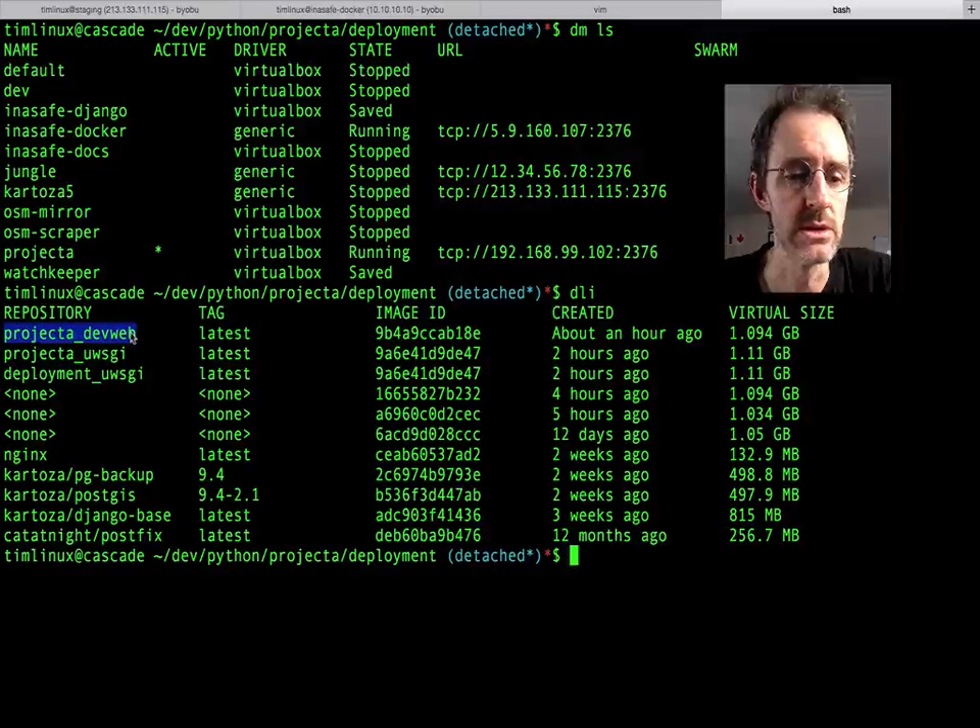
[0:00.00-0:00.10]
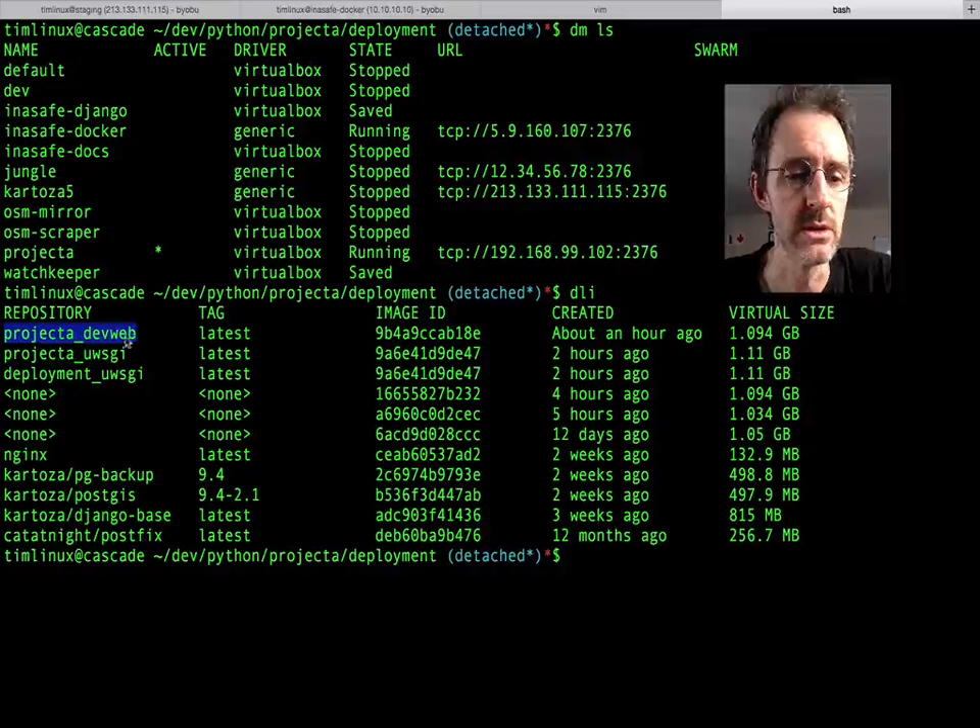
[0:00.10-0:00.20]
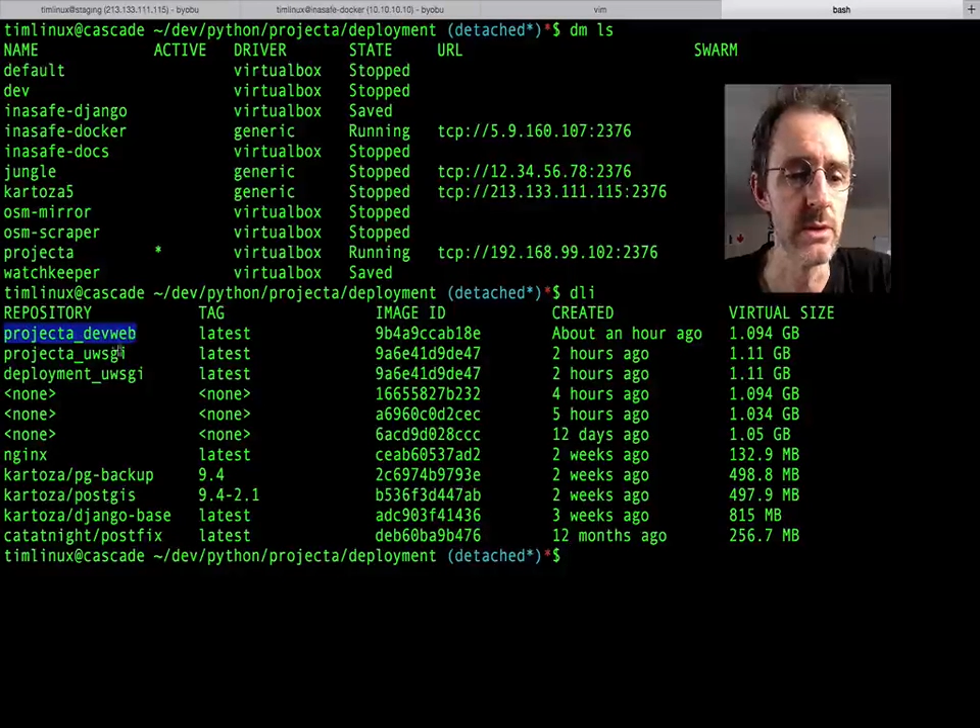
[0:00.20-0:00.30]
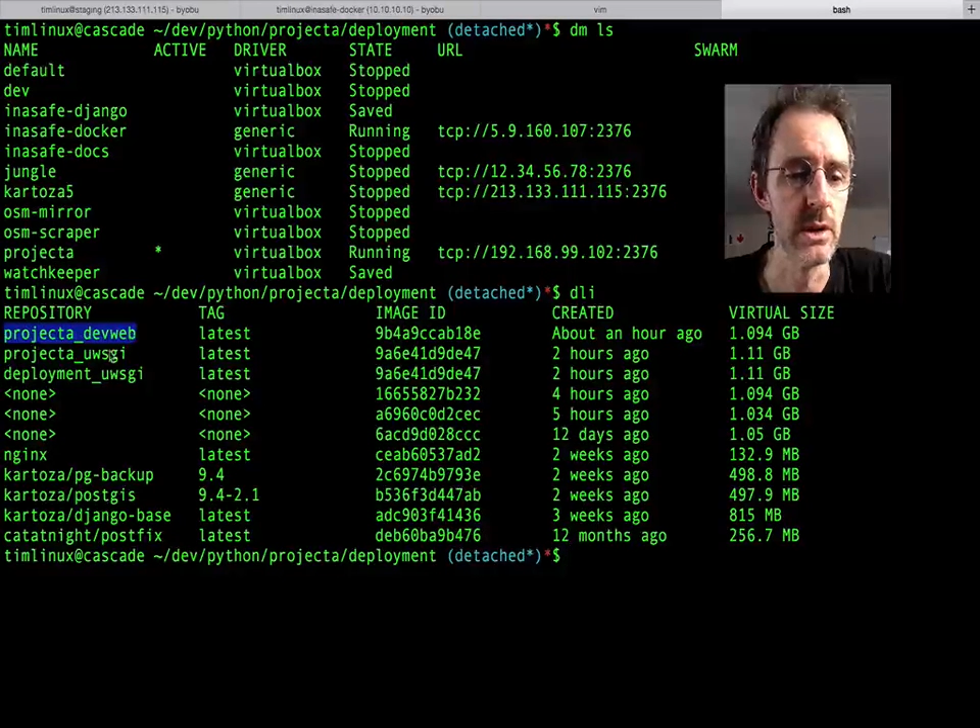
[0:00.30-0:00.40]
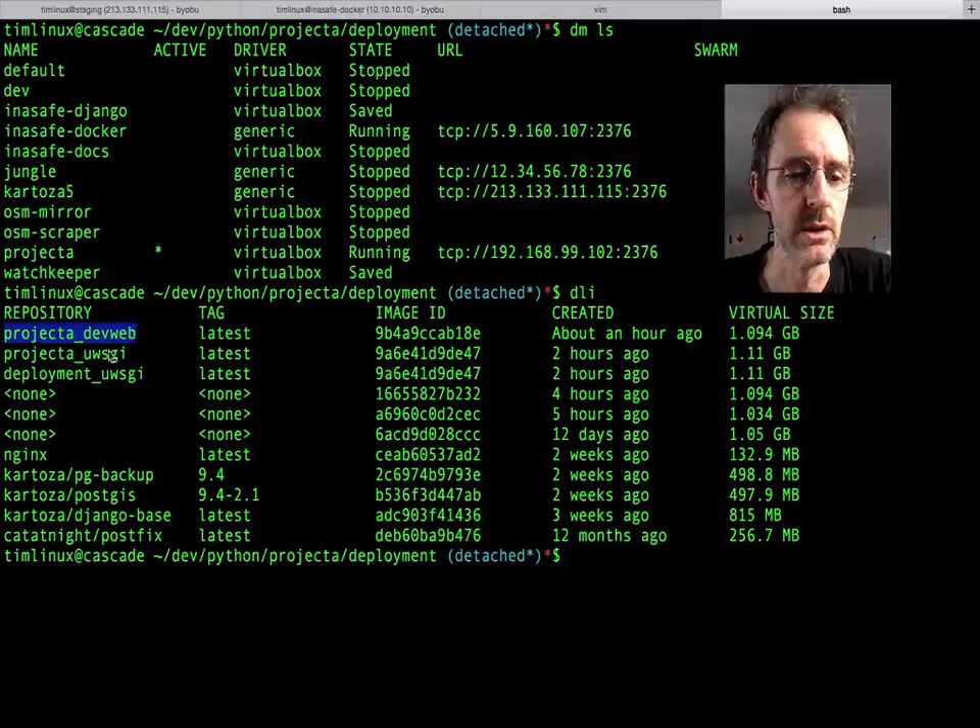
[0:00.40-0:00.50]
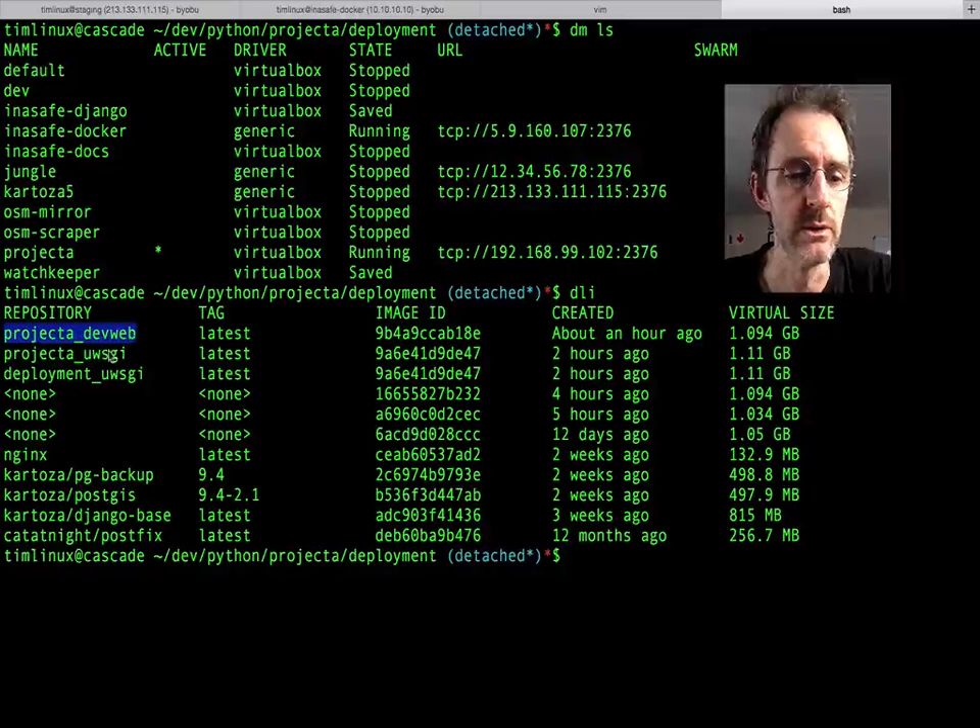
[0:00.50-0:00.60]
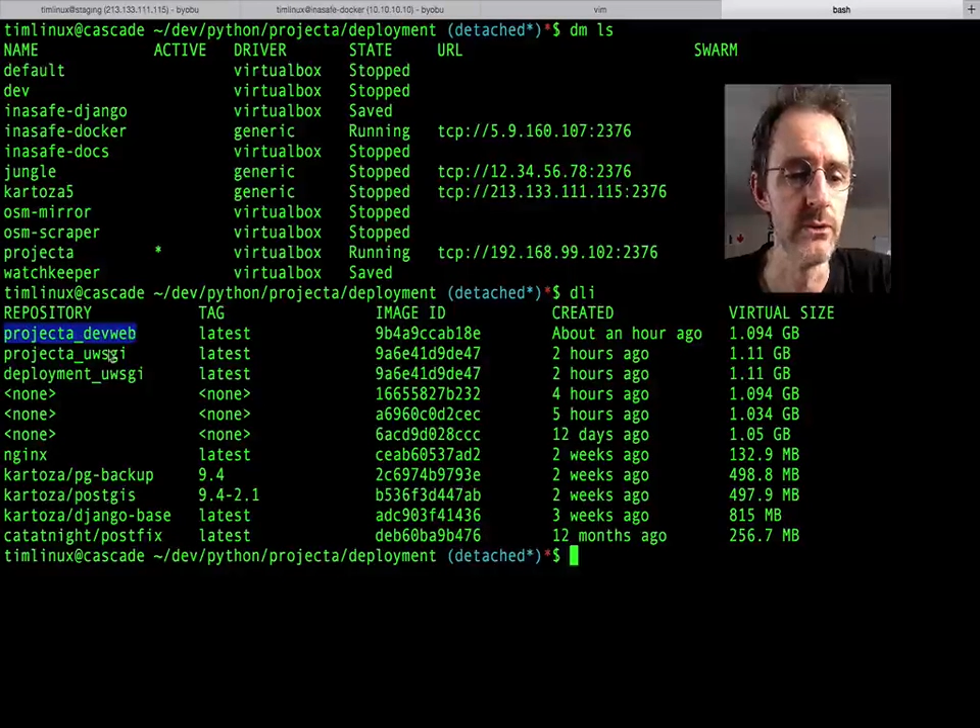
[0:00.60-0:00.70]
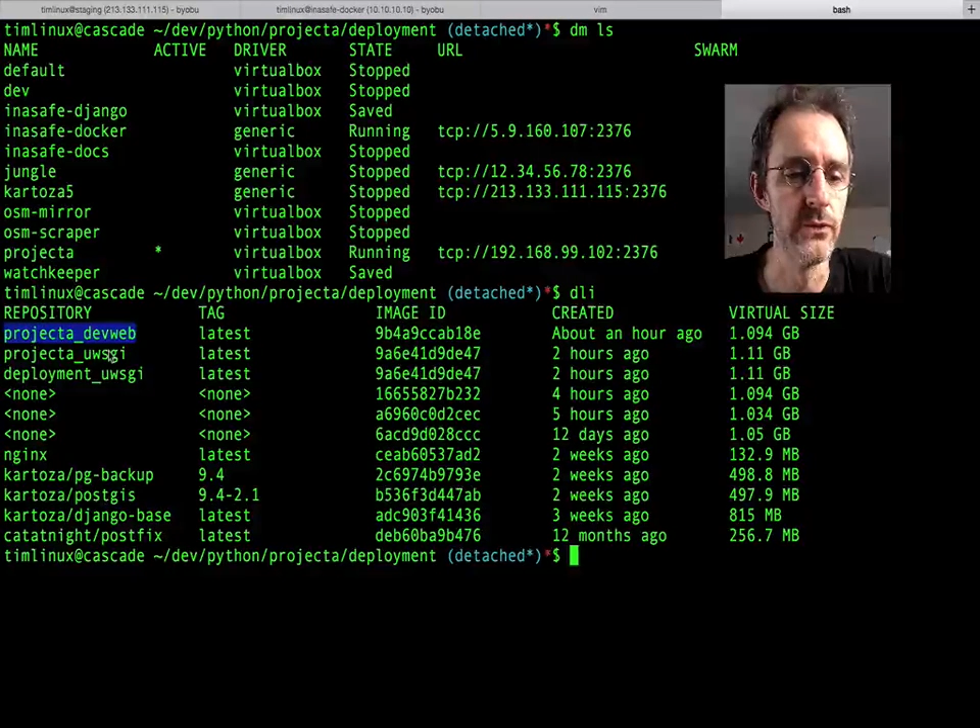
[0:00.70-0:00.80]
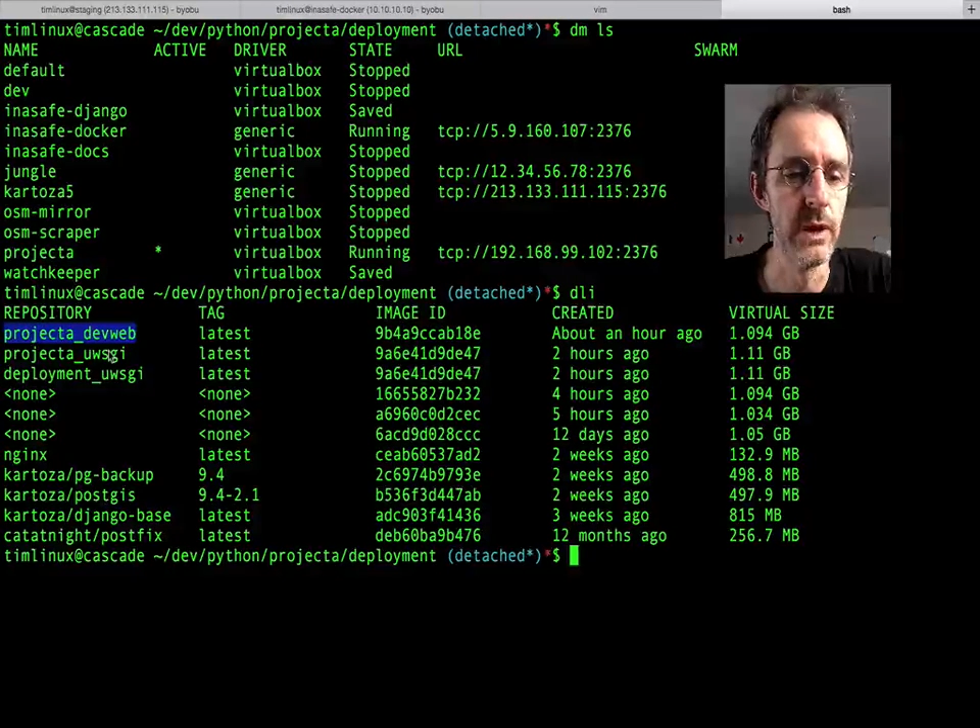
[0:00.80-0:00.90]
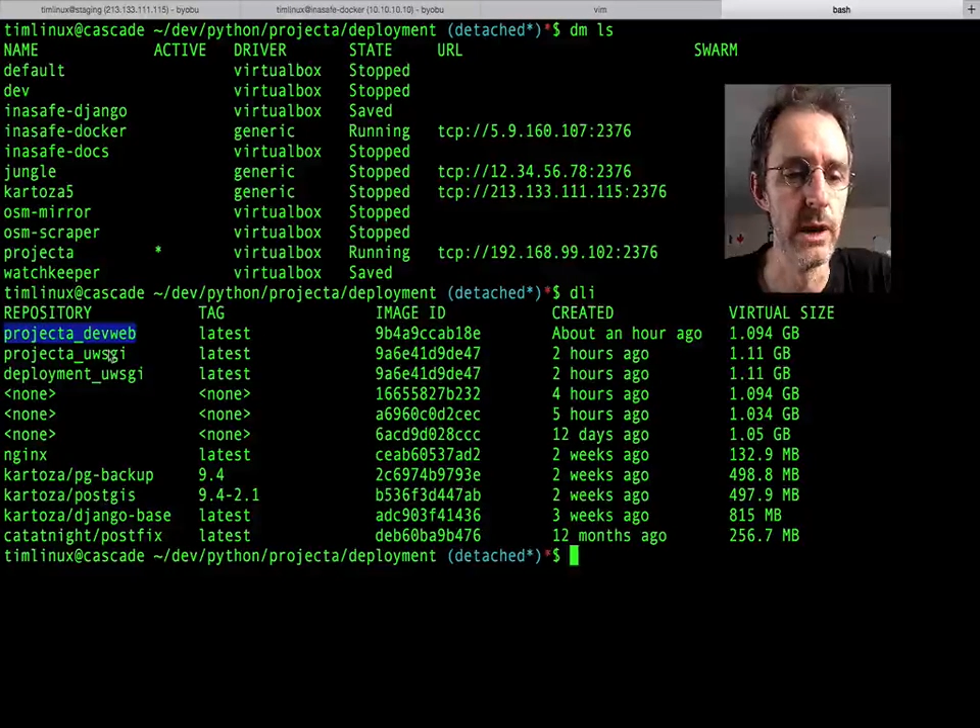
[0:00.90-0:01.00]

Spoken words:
top of